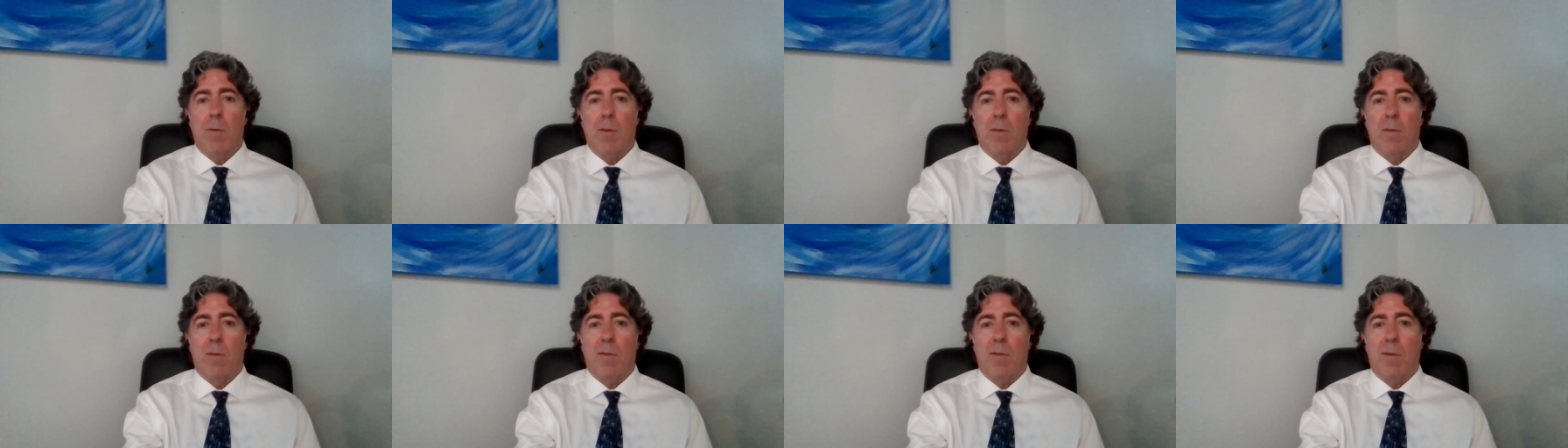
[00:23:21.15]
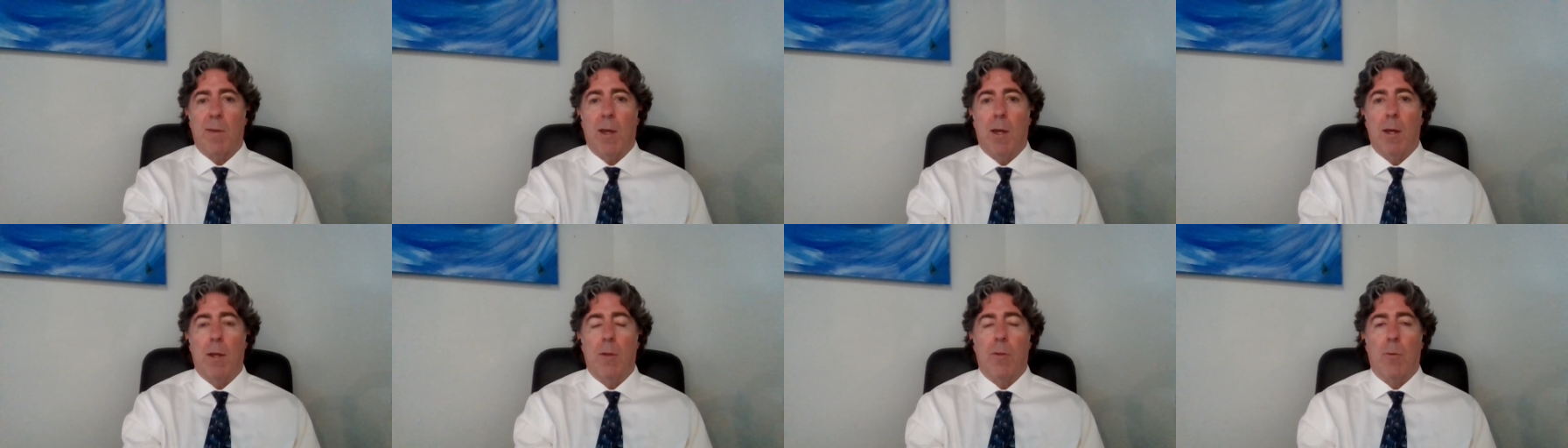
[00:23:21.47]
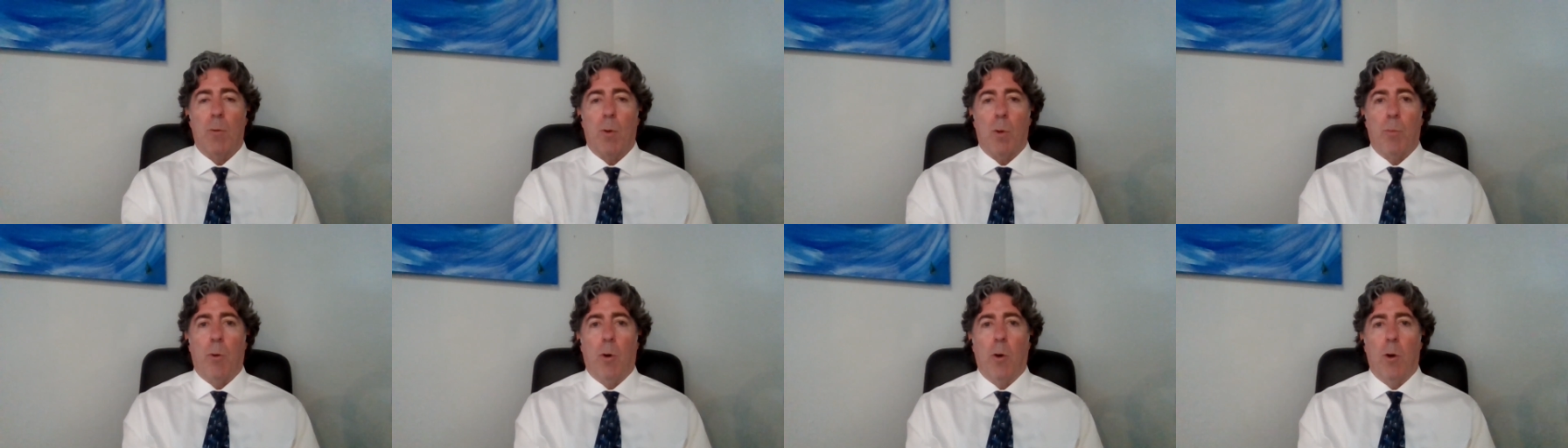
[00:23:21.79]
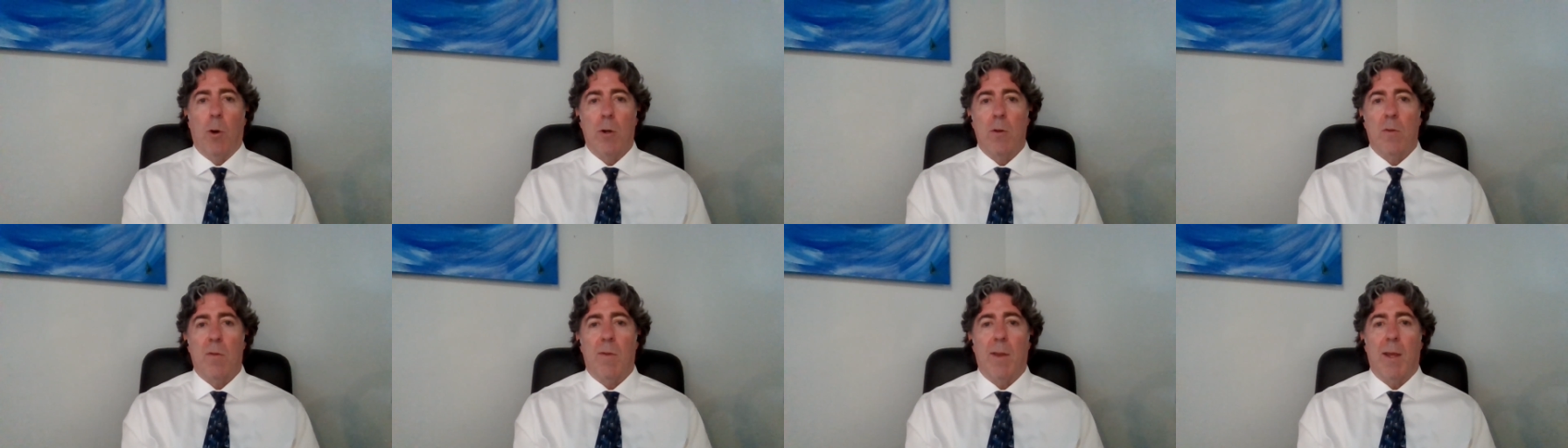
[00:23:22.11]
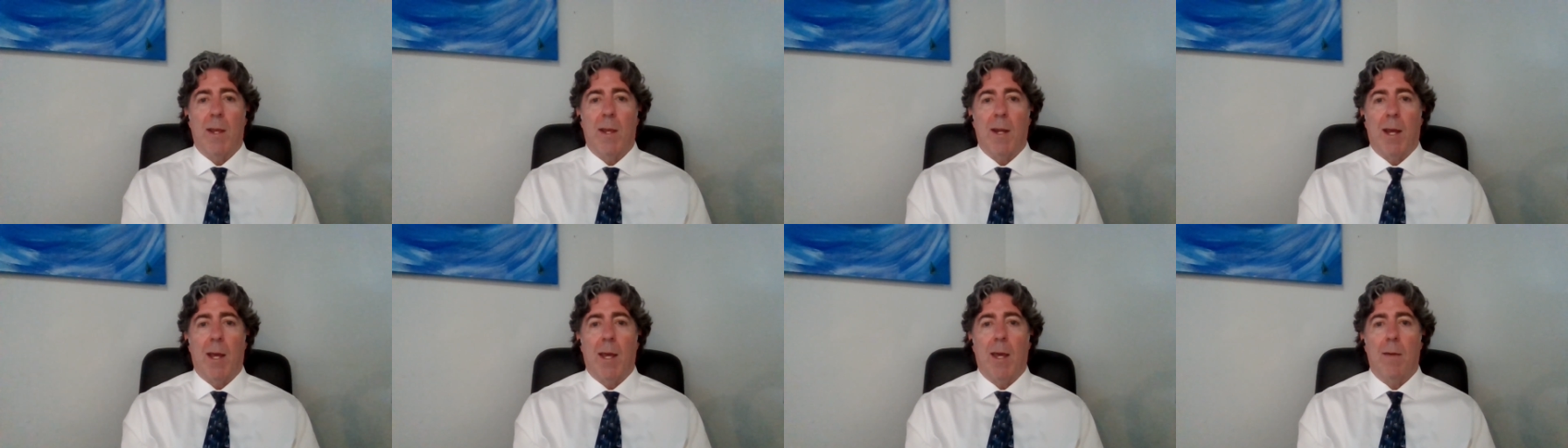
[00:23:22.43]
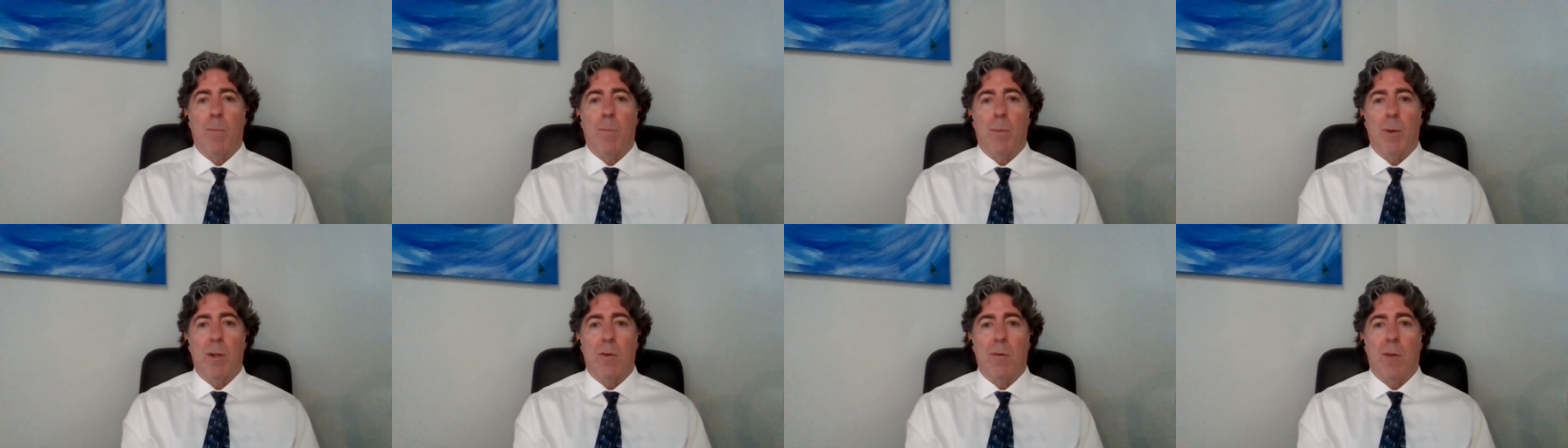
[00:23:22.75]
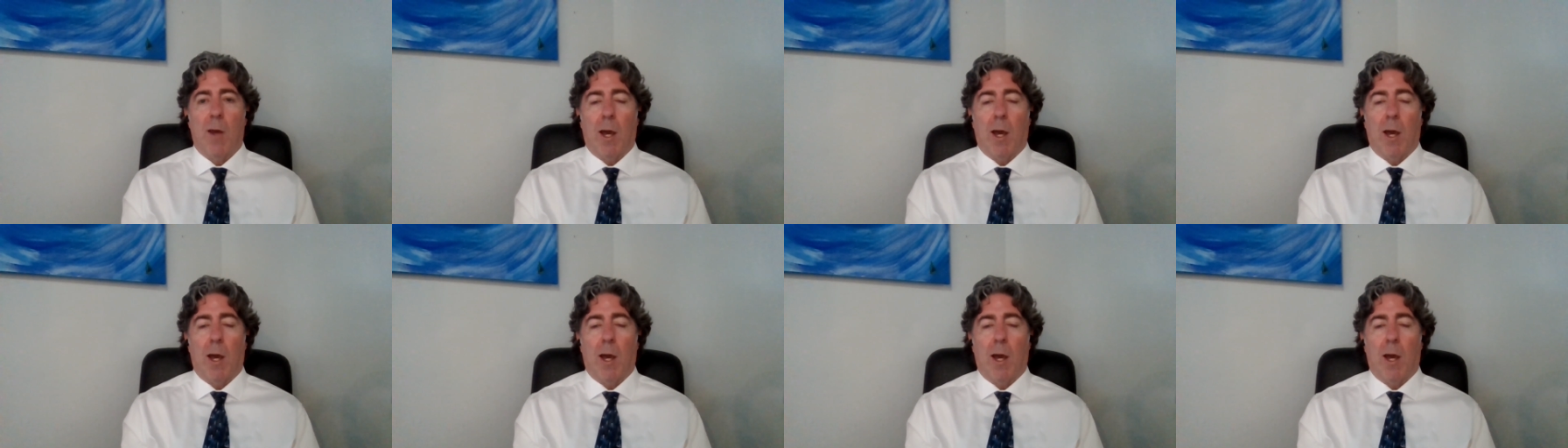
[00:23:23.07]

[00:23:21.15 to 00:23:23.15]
instead the reports that I have been